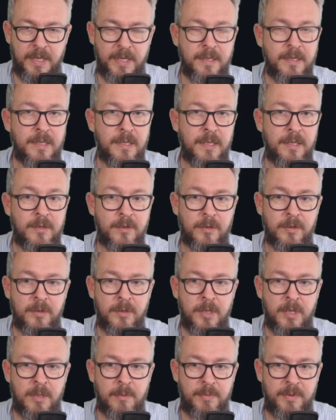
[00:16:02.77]
and click
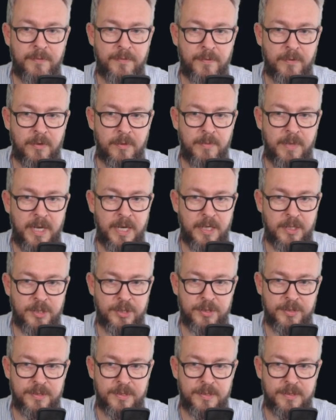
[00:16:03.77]
on Perform
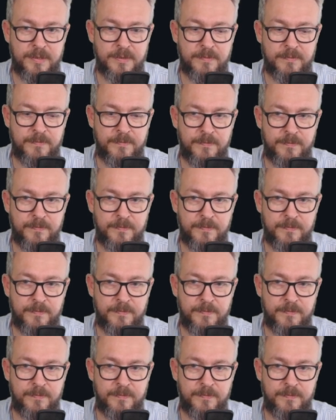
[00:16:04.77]
Actions.